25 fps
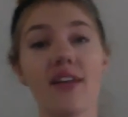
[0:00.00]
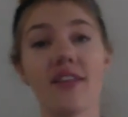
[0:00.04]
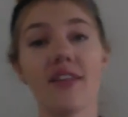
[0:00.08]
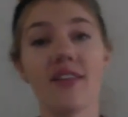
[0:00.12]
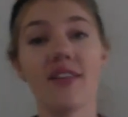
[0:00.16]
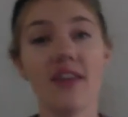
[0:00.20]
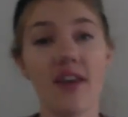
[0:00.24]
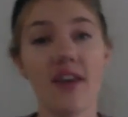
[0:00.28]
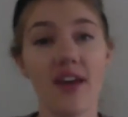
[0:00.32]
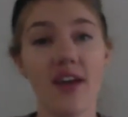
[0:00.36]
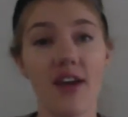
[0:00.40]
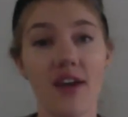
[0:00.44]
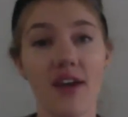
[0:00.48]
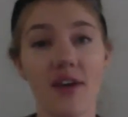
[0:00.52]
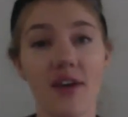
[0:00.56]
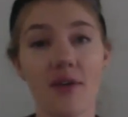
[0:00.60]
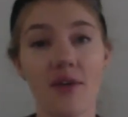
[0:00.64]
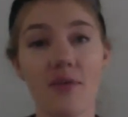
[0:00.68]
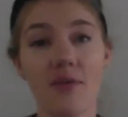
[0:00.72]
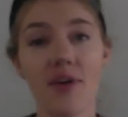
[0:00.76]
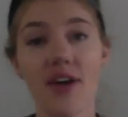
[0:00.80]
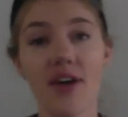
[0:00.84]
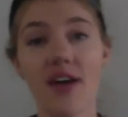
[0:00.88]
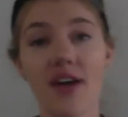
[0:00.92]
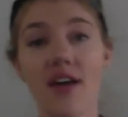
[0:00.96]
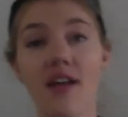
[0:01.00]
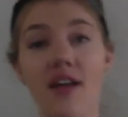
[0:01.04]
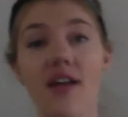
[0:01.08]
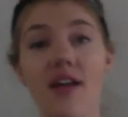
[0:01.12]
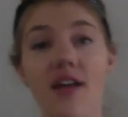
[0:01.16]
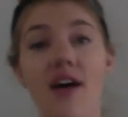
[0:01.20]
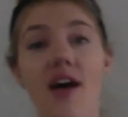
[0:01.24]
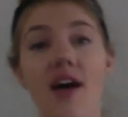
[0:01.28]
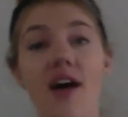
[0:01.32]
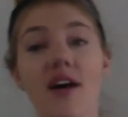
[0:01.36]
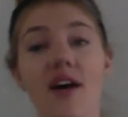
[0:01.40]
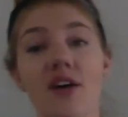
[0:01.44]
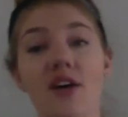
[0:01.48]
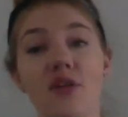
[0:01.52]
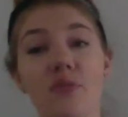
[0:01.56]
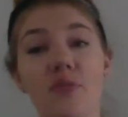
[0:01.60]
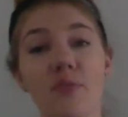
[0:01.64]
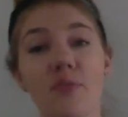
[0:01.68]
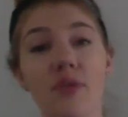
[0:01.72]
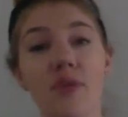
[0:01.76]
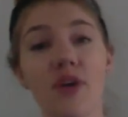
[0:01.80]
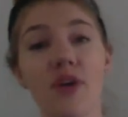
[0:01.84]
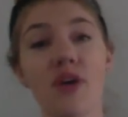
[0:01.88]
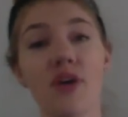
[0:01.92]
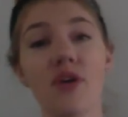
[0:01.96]
They will help
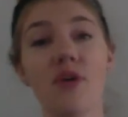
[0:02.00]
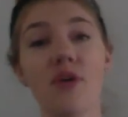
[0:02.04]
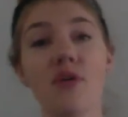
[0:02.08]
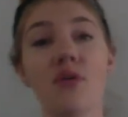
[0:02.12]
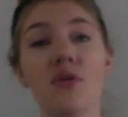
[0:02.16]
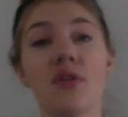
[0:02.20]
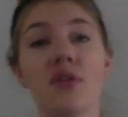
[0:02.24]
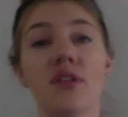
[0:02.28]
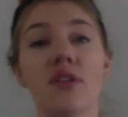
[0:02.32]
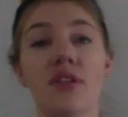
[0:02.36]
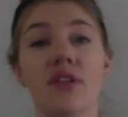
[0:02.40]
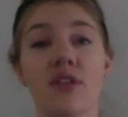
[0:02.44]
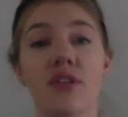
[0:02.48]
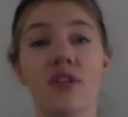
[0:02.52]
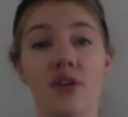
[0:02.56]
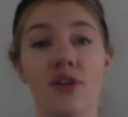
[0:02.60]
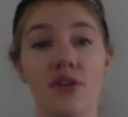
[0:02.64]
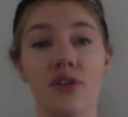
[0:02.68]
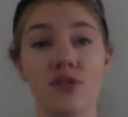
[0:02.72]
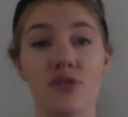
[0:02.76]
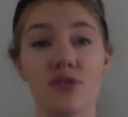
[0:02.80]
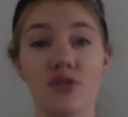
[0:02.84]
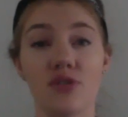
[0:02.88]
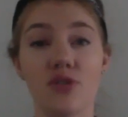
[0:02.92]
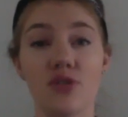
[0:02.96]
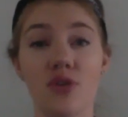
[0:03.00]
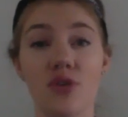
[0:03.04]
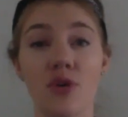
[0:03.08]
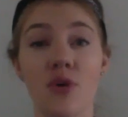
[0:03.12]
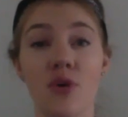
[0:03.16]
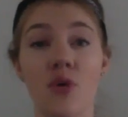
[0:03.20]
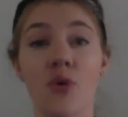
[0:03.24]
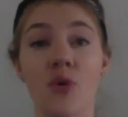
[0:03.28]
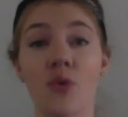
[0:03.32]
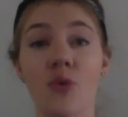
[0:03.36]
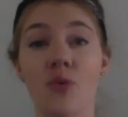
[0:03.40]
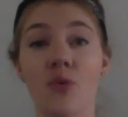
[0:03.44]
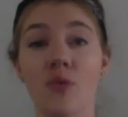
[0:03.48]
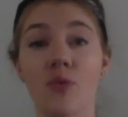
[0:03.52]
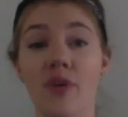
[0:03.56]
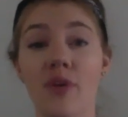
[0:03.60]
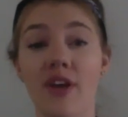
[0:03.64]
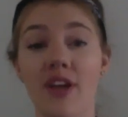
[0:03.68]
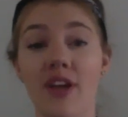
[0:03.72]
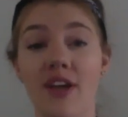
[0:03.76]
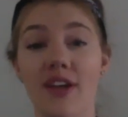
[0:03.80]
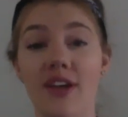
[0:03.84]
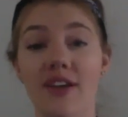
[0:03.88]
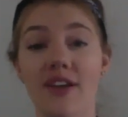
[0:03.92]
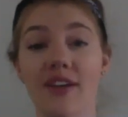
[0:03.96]
you learn to
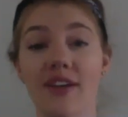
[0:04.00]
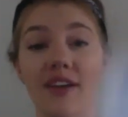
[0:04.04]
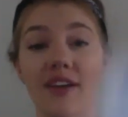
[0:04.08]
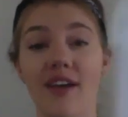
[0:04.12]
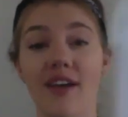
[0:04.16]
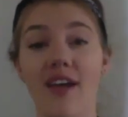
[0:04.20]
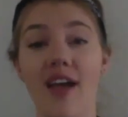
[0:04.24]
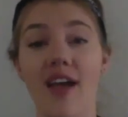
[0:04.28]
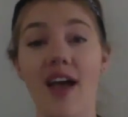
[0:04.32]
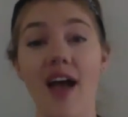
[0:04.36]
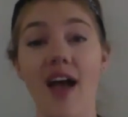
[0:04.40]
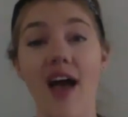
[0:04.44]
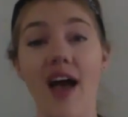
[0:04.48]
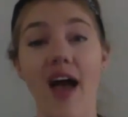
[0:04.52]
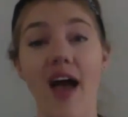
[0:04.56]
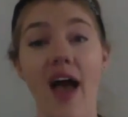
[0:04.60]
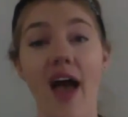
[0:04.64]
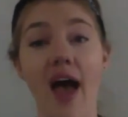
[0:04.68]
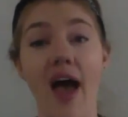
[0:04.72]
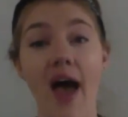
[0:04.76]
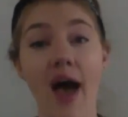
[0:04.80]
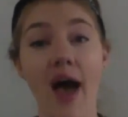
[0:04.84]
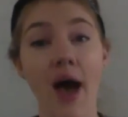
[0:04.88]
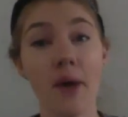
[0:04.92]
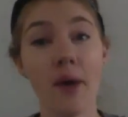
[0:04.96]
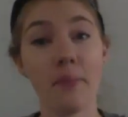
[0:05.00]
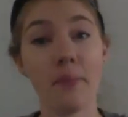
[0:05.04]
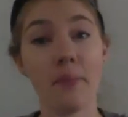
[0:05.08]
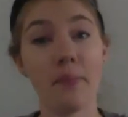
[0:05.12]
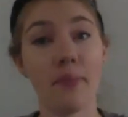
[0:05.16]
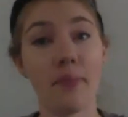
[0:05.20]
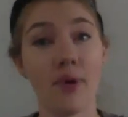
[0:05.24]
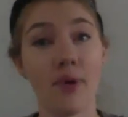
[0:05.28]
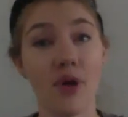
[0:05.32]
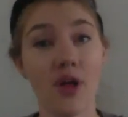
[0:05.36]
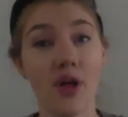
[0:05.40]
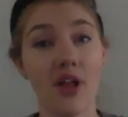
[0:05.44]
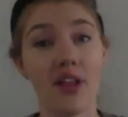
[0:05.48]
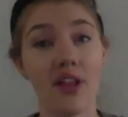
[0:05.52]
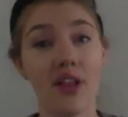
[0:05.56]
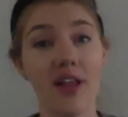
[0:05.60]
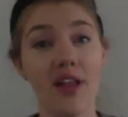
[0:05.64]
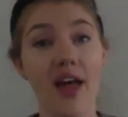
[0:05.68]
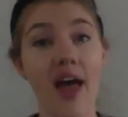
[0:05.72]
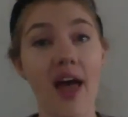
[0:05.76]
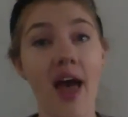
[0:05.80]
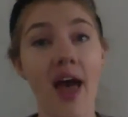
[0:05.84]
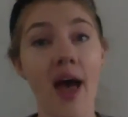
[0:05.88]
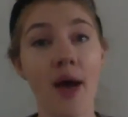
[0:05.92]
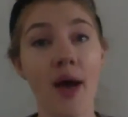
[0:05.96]
read apple,
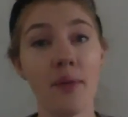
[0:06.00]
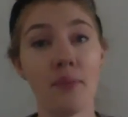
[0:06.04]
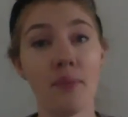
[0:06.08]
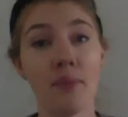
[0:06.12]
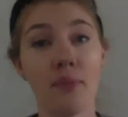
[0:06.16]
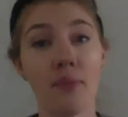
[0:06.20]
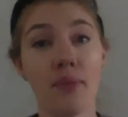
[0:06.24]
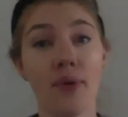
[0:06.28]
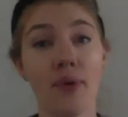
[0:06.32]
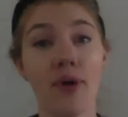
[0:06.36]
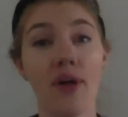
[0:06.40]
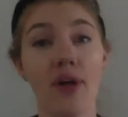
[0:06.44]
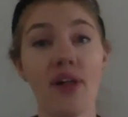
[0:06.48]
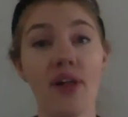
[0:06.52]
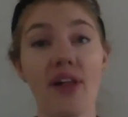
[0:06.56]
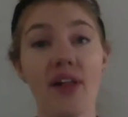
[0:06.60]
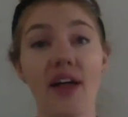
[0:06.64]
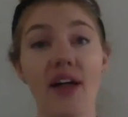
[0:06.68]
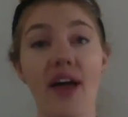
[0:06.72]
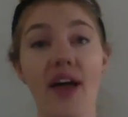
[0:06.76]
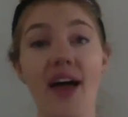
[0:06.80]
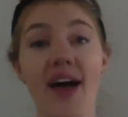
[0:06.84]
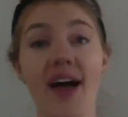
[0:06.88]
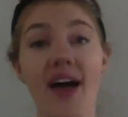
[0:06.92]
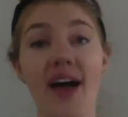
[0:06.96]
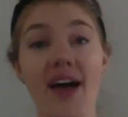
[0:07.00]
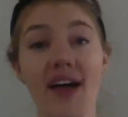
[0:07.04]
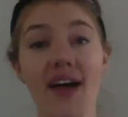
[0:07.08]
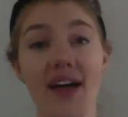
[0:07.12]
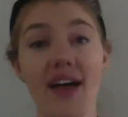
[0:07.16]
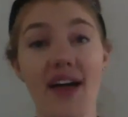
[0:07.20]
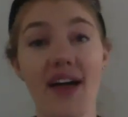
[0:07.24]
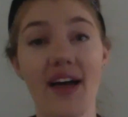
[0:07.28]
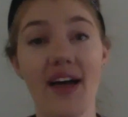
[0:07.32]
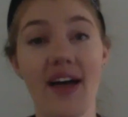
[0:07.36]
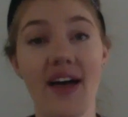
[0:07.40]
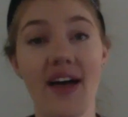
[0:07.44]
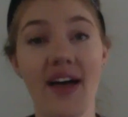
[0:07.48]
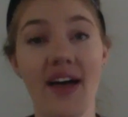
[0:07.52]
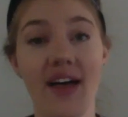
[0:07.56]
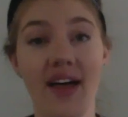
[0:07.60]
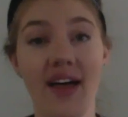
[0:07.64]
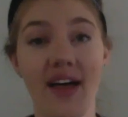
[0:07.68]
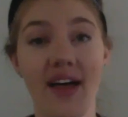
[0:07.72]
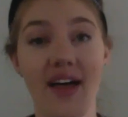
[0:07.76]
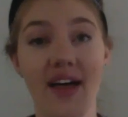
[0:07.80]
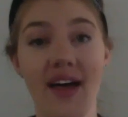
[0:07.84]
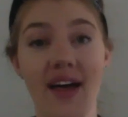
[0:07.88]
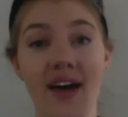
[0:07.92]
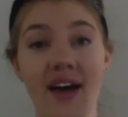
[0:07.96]
apple, eh, eh,
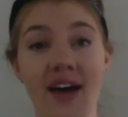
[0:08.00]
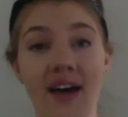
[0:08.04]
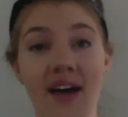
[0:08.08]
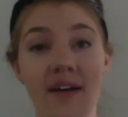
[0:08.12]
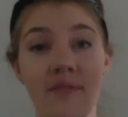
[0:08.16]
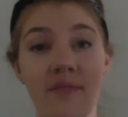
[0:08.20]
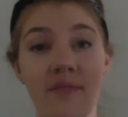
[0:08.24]
eh.